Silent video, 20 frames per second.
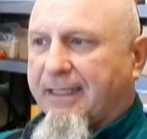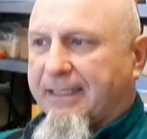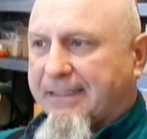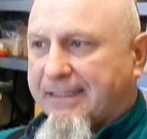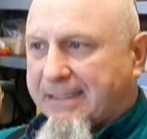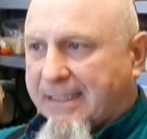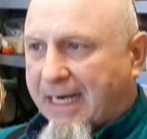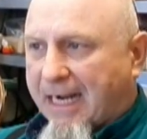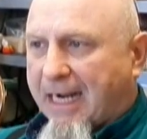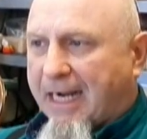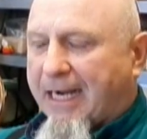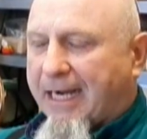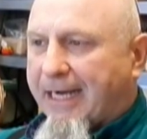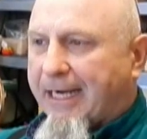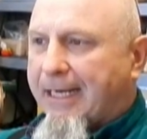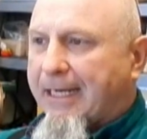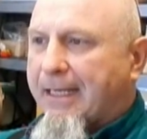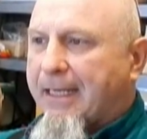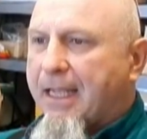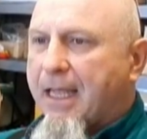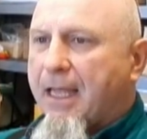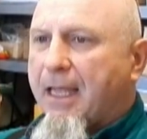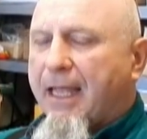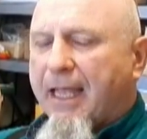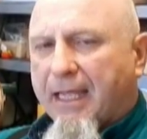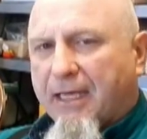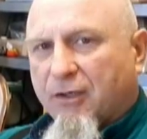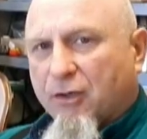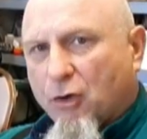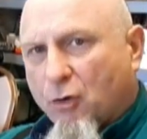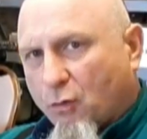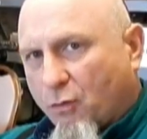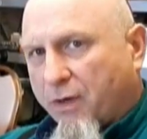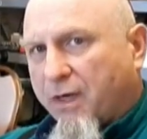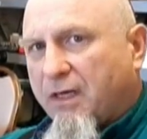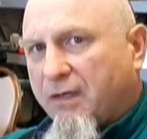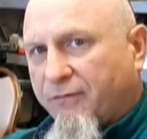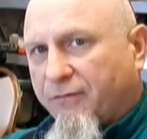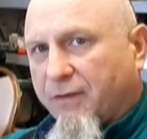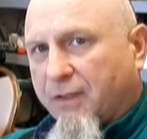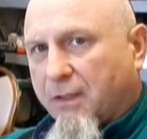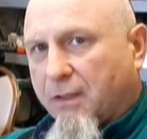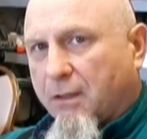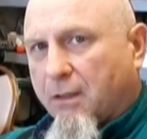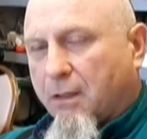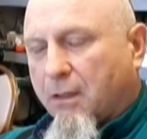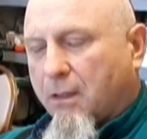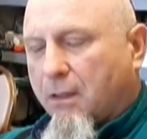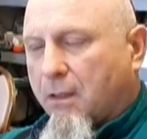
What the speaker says: and dying and grieving.